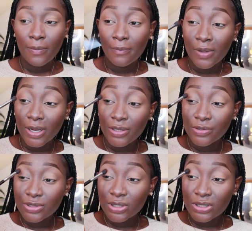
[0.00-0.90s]
But I
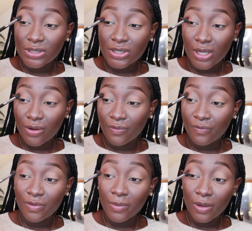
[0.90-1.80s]
usually start off
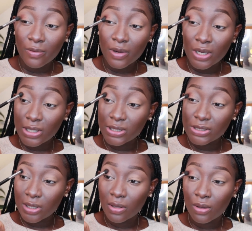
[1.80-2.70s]
with my
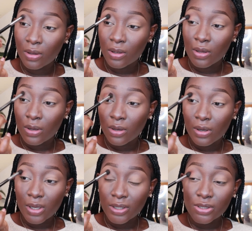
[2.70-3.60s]
crease,
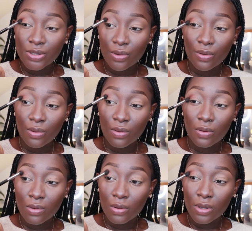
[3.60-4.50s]
like so.
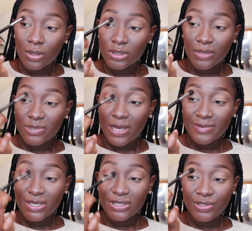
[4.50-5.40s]

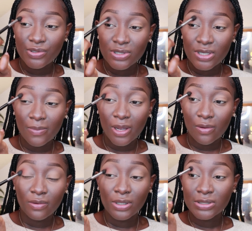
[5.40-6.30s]
Sometimes I just use it in my
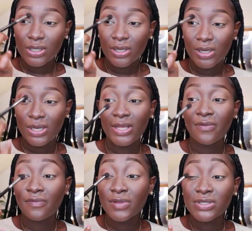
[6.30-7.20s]
crease and then
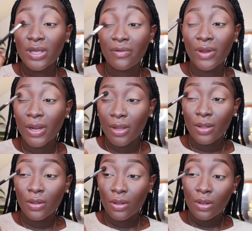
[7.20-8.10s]
leave this area
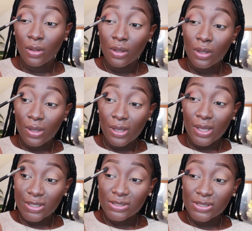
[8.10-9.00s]

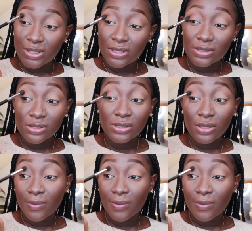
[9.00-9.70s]
as is.